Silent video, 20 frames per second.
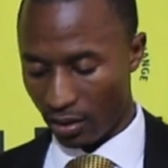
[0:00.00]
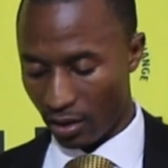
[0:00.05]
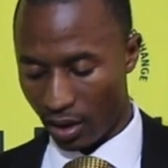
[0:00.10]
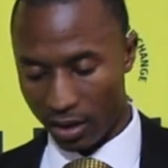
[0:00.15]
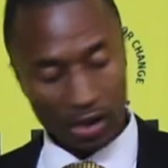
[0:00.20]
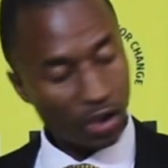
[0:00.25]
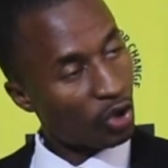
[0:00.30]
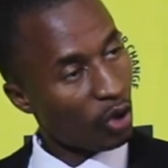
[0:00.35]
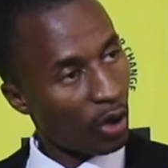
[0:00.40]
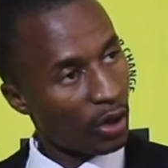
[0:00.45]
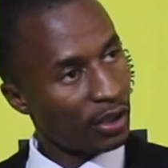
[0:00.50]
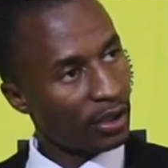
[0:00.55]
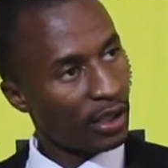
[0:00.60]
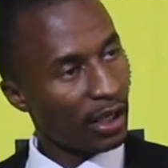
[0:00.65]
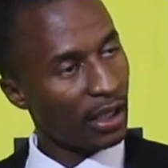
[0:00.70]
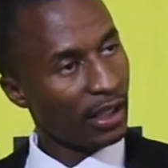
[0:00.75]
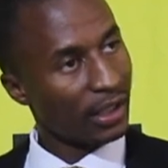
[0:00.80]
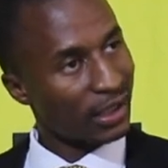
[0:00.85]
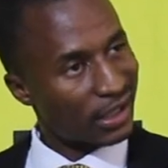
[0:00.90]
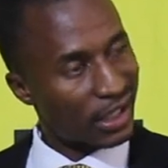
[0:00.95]
has shown
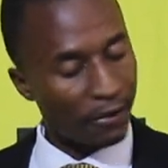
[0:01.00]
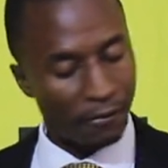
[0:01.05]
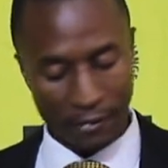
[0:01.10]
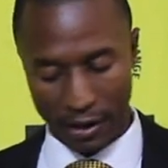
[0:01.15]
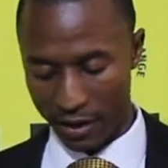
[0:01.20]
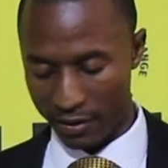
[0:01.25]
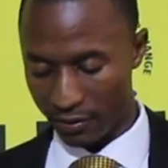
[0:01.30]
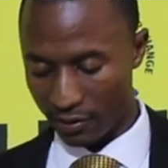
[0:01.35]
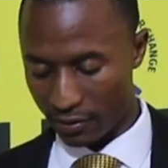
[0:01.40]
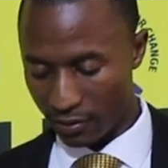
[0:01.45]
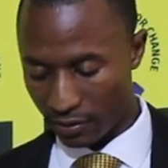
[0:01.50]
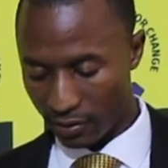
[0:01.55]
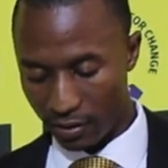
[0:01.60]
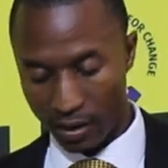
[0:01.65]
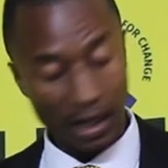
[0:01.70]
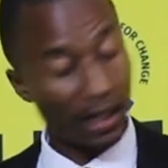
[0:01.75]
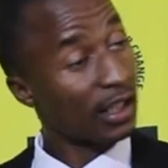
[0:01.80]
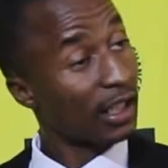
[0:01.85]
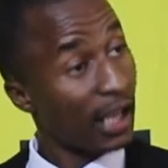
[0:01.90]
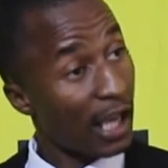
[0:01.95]
indifference
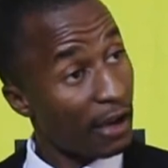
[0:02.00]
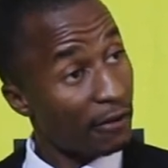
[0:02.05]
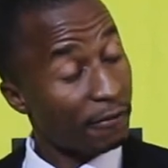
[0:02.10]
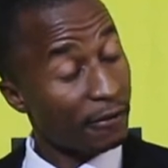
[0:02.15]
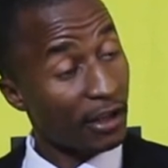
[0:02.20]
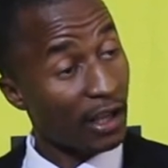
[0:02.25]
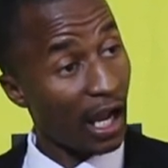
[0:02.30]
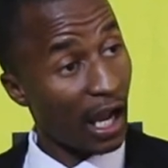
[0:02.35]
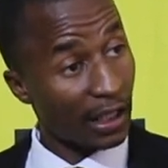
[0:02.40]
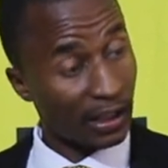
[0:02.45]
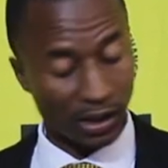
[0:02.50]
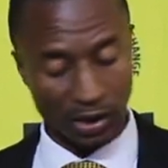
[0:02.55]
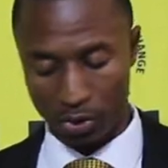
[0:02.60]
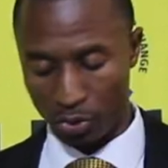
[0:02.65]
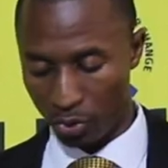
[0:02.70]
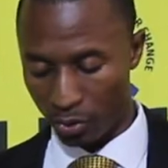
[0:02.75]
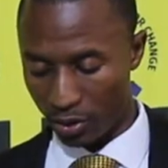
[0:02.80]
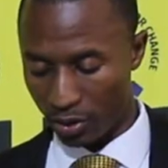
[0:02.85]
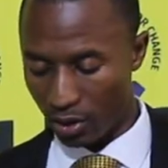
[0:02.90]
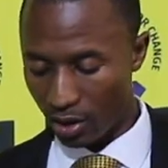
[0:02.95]
and carefree
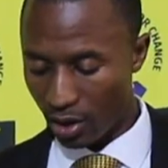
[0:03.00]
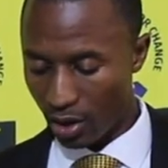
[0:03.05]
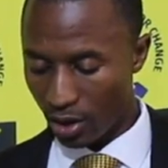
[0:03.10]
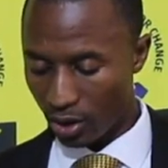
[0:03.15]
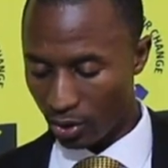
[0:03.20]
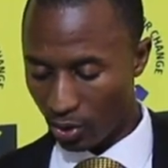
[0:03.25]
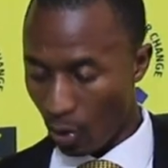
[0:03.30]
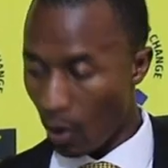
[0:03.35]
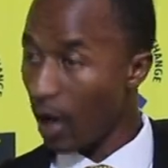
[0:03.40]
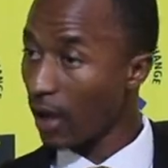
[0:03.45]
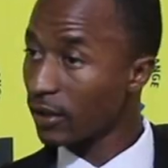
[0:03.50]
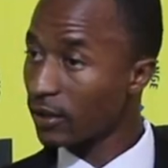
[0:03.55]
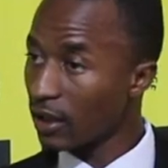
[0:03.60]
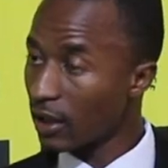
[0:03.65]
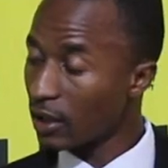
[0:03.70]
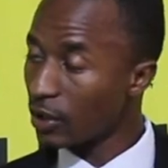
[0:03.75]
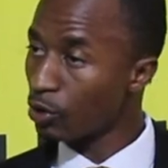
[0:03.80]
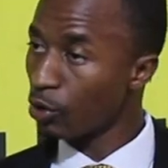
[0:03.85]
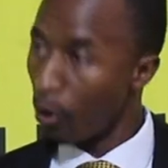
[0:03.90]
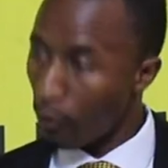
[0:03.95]
attitude towards
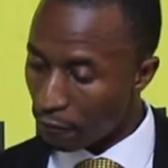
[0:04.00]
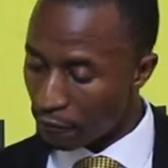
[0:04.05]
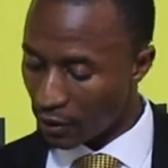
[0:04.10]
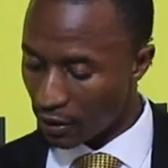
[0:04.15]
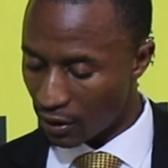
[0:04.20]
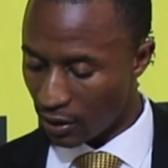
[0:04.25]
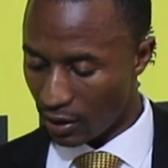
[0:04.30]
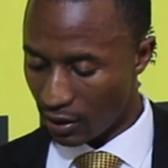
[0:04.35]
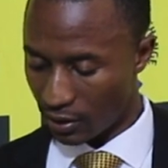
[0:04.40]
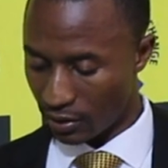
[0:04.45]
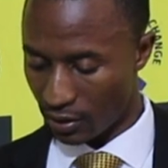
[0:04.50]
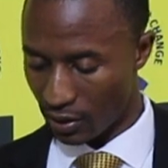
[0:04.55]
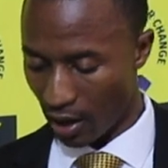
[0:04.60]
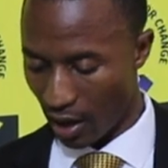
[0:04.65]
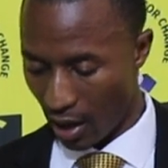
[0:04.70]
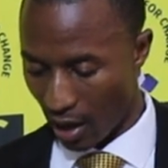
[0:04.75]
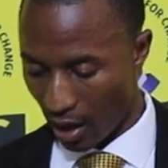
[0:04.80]
resolving these